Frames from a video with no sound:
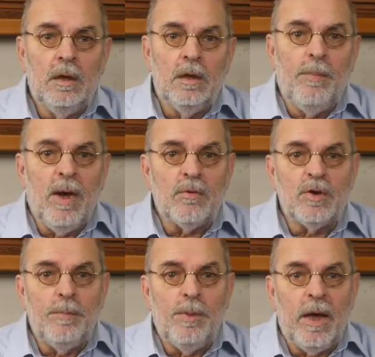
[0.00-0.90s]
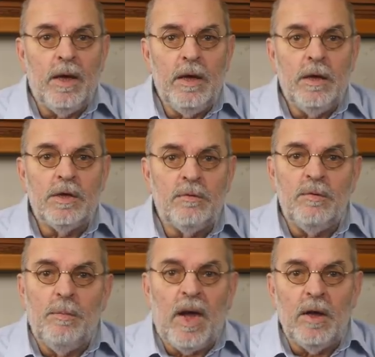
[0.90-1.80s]
The power supply is of
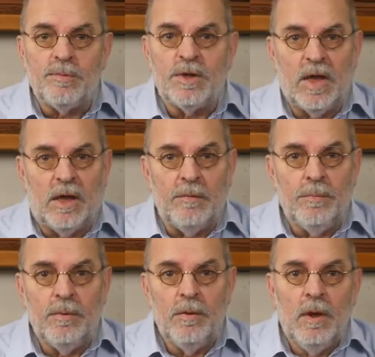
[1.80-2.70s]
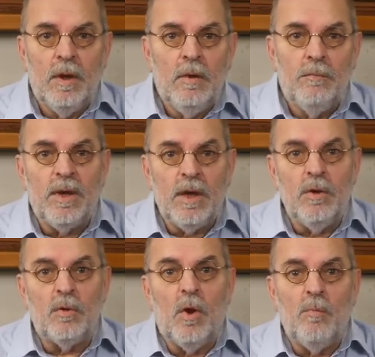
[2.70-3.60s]
the BIOS type. Bring
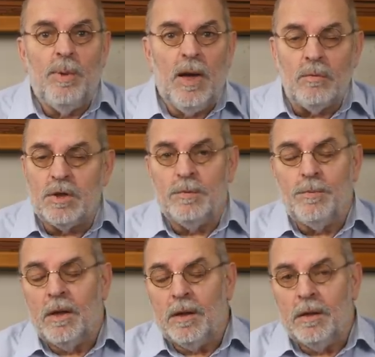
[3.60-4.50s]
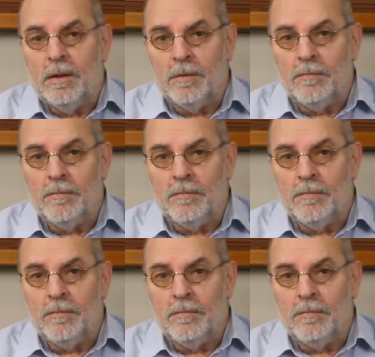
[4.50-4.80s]
your own power supply.